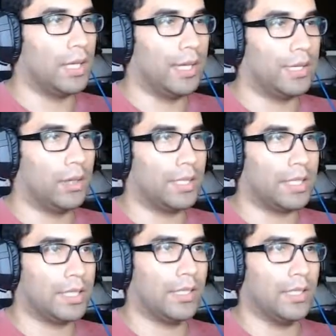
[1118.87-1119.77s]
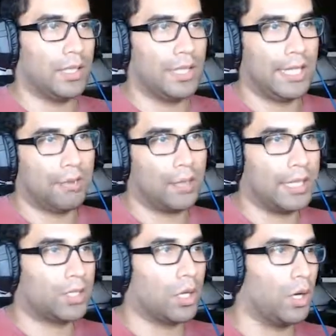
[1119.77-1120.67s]
I know it, Kitty. He won't let us
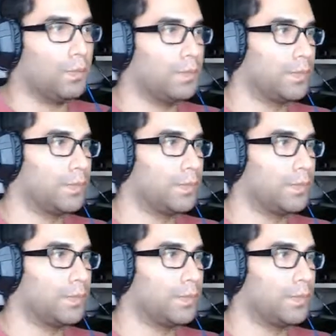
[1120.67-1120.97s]
go home.